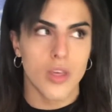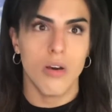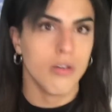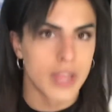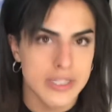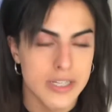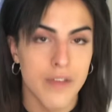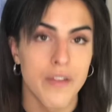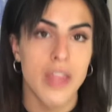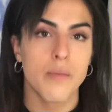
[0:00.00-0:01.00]
all that
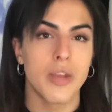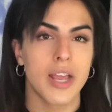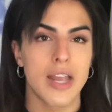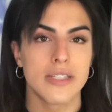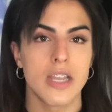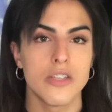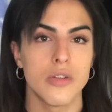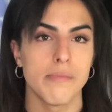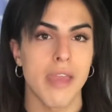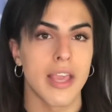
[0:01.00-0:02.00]
stuff. And then when I kind of started
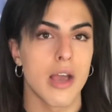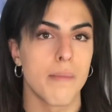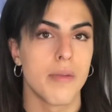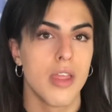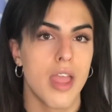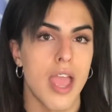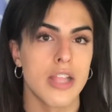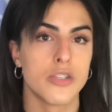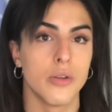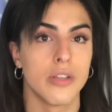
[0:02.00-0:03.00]
doing makeup and
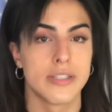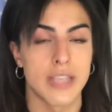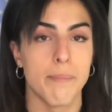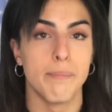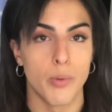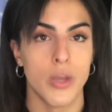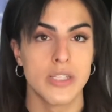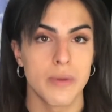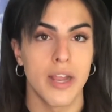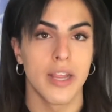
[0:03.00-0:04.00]
saw some boys
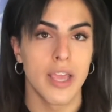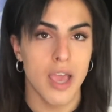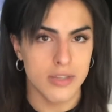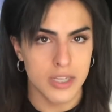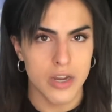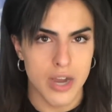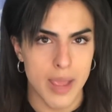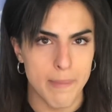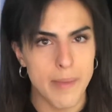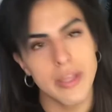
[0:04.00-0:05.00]
wearing it, I was like, all
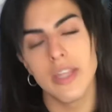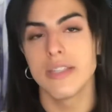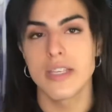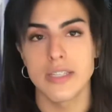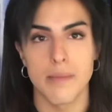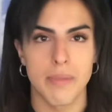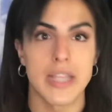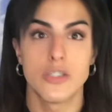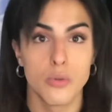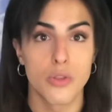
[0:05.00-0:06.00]
right, maybe it doesn't. But I
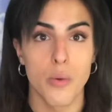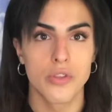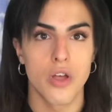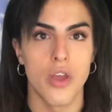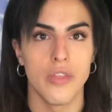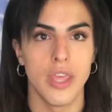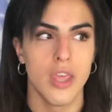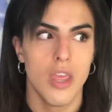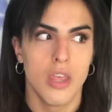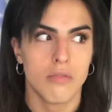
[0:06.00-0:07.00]
still thought with clothing,
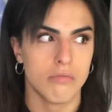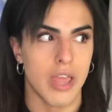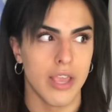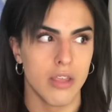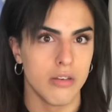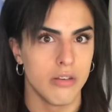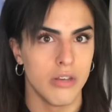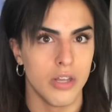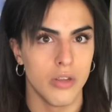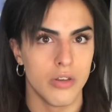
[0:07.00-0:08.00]
like,
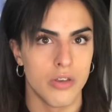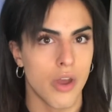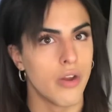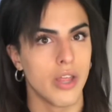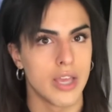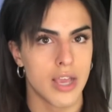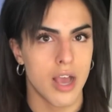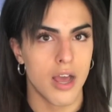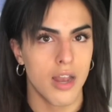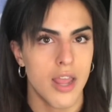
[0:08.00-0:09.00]
you know, no, like, I
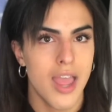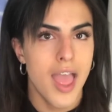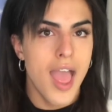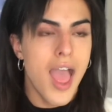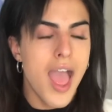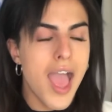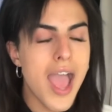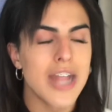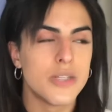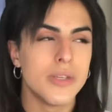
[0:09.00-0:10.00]
can't.
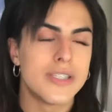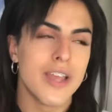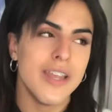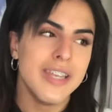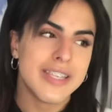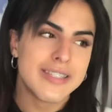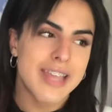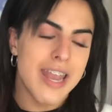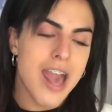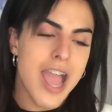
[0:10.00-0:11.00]
And to a certain
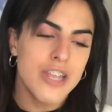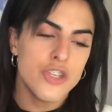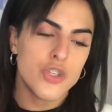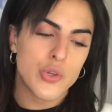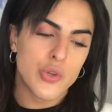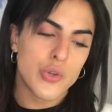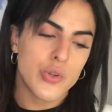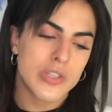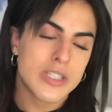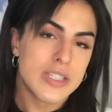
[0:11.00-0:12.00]
extent, I
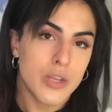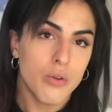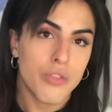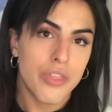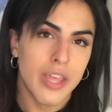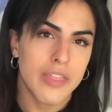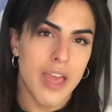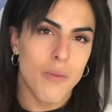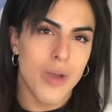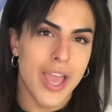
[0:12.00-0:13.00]
do still think
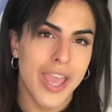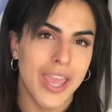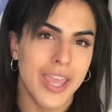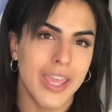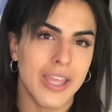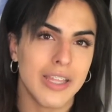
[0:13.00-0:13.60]
that way,